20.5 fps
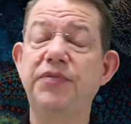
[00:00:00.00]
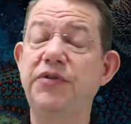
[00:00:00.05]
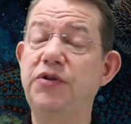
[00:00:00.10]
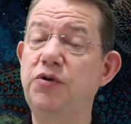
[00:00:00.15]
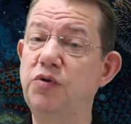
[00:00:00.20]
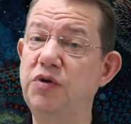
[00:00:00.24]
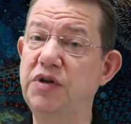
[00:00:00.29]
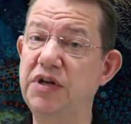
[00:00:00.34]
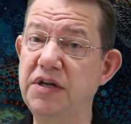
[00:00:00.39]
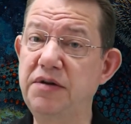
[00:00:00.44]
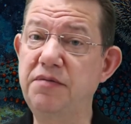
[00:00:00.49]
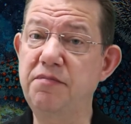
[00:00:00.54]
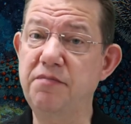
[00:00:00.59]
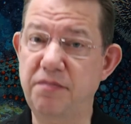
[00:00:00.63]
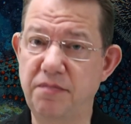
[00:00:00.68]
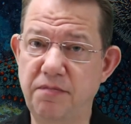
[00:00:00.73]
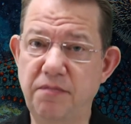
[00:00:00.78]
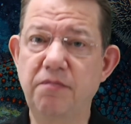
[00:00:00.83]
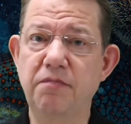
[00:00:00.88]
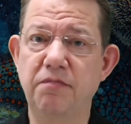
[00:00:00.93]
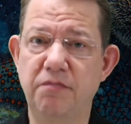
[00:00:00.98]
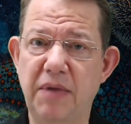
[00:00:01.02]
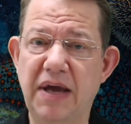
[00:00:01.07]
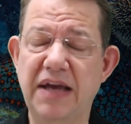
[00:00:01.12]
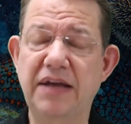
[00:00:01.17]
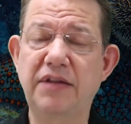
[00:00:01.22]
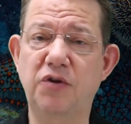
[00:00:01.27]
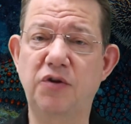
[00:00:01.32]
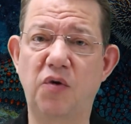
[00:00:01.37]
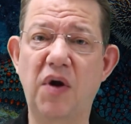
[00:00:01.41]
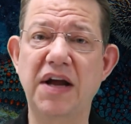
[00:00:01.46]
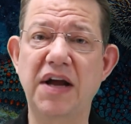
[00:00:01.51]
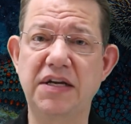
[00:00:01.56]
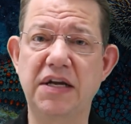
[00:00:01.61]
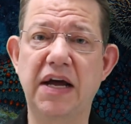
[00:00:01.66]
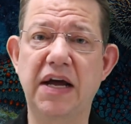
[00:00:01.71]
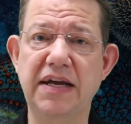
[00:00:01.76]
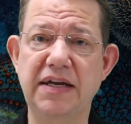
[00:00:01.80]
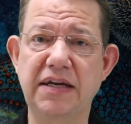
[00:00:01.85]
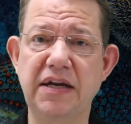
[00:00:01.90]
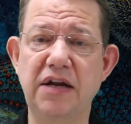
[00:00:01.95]
you did make the right
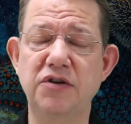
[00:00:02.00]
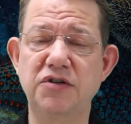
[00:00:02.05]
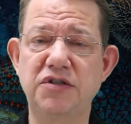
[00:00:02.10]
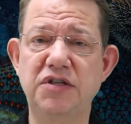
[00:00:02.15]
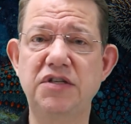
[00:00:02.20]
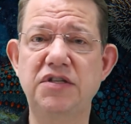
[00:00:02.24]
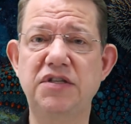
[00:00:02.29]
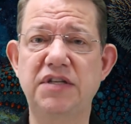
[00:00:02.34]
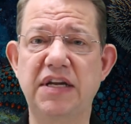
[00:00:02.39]
diagnosis,